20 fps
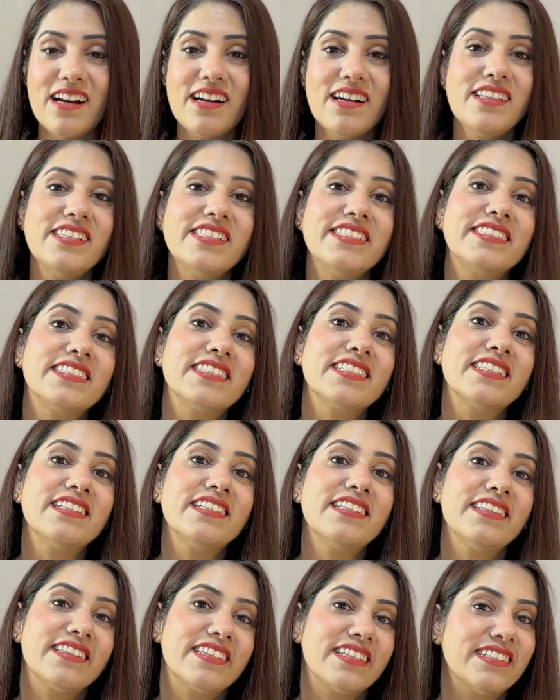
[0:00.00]
a
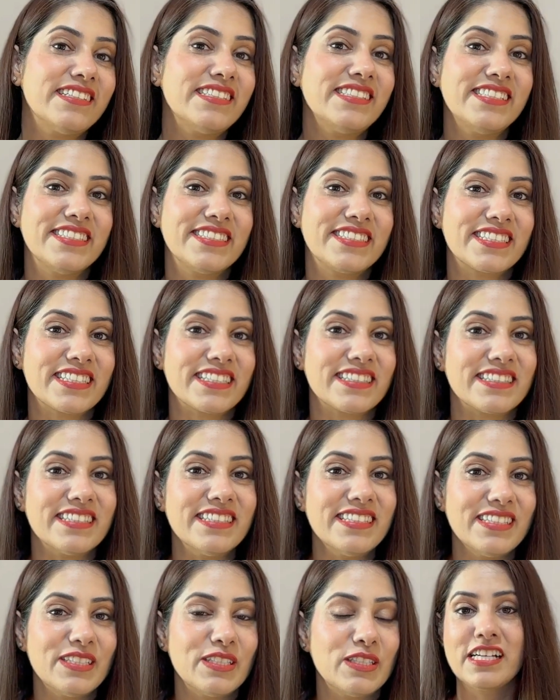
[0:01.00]
little, the
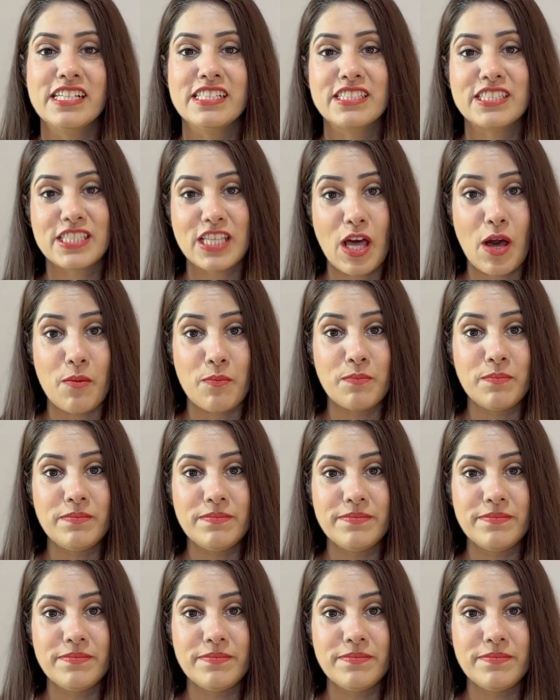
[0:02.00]
little, some,